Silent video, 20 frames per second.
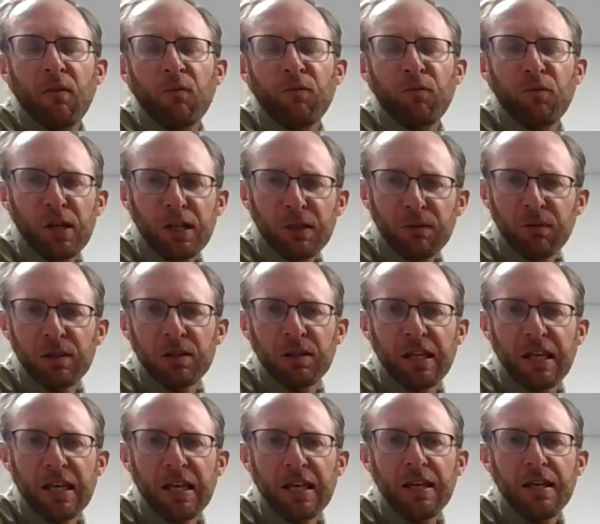
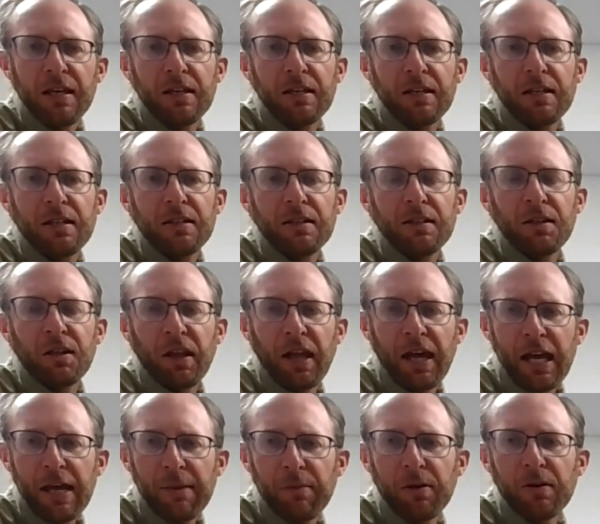Frequently,
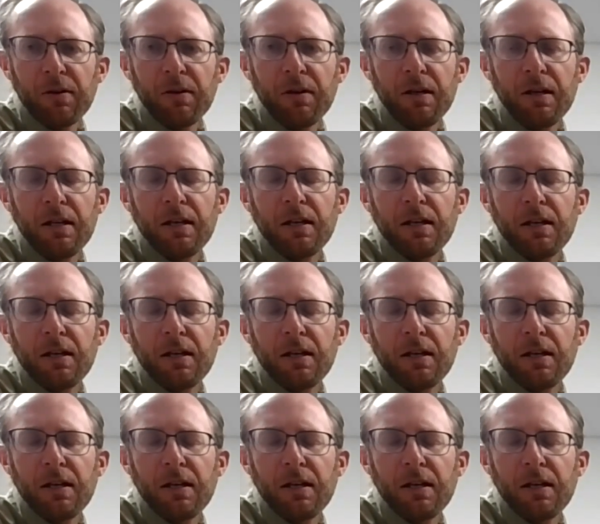labor